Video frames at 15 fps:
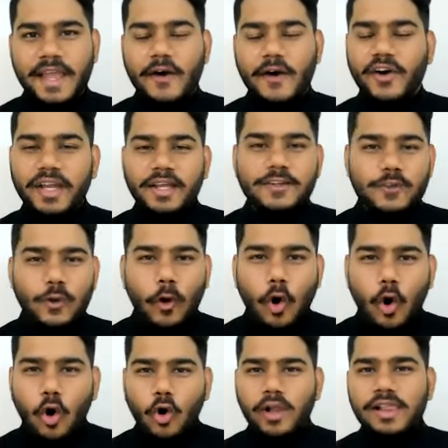Okay, so
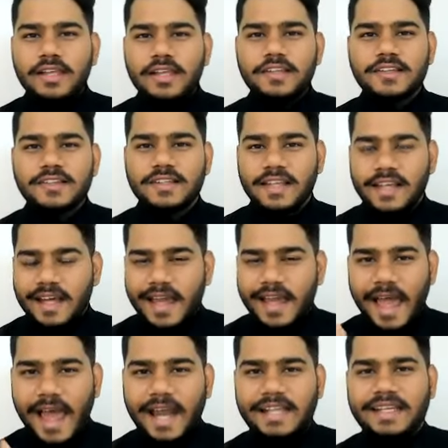all this
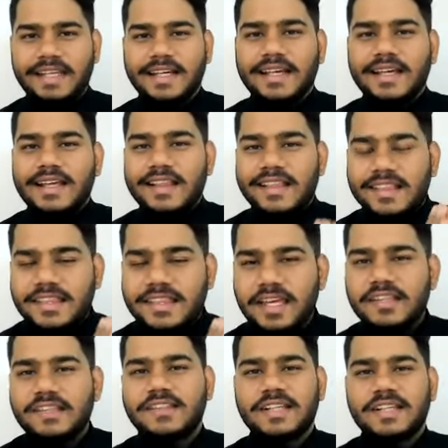at
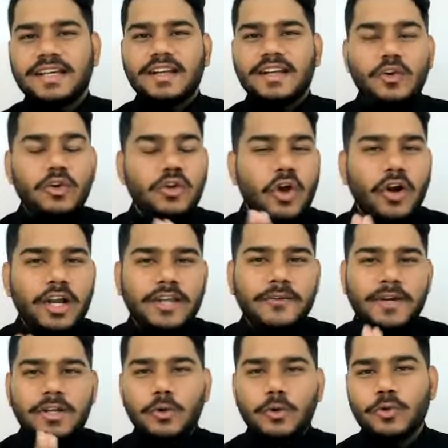just not
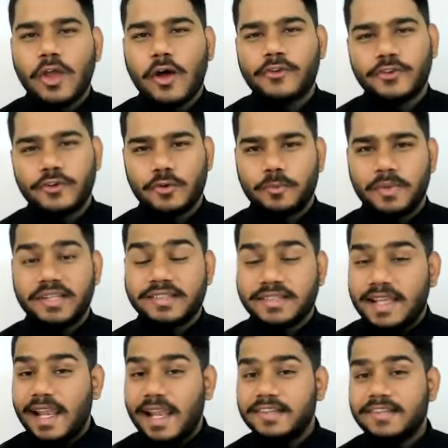even 2000 rupees,
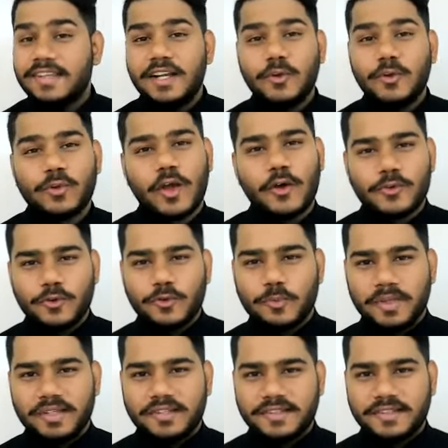less than 2000
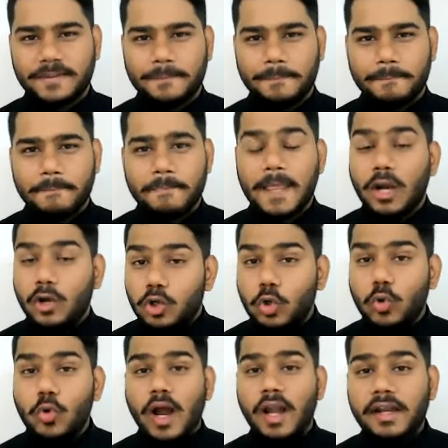rupees.
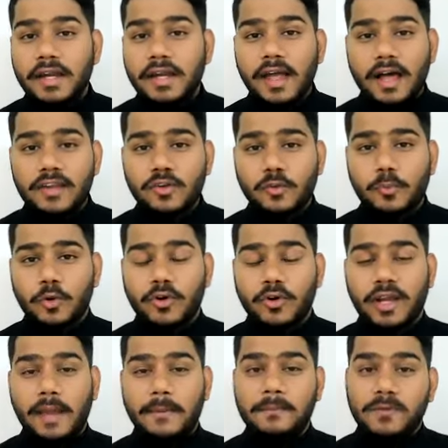200 hours of
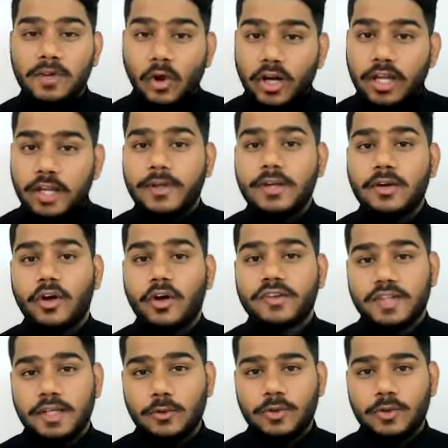program, not even
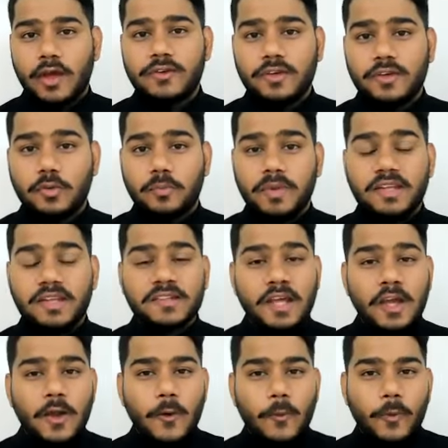costing 2000 rupees,
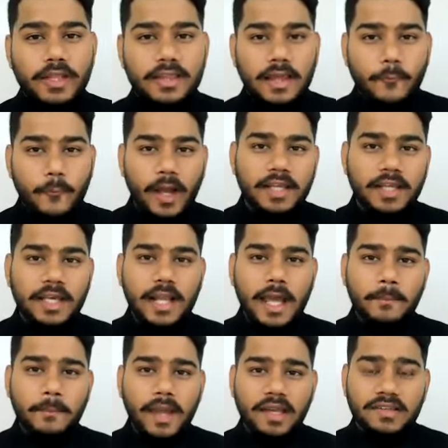with 1 year
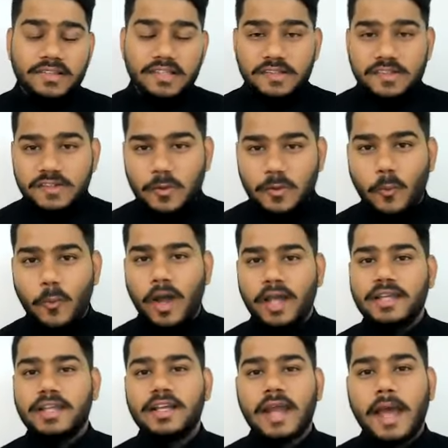app access,
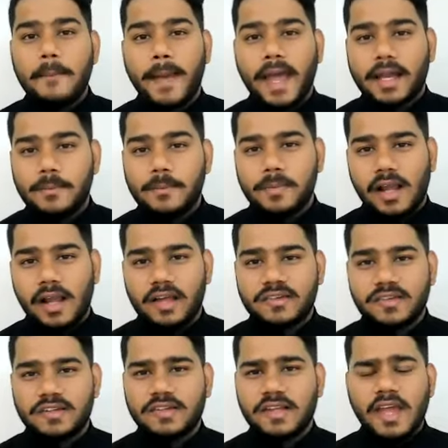1 year backup
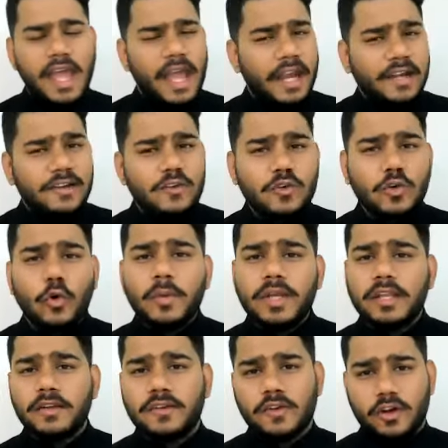classes, and so
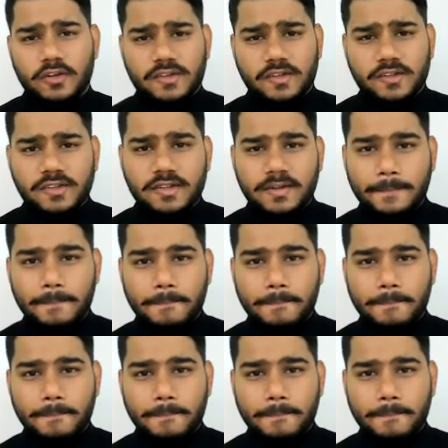many resources.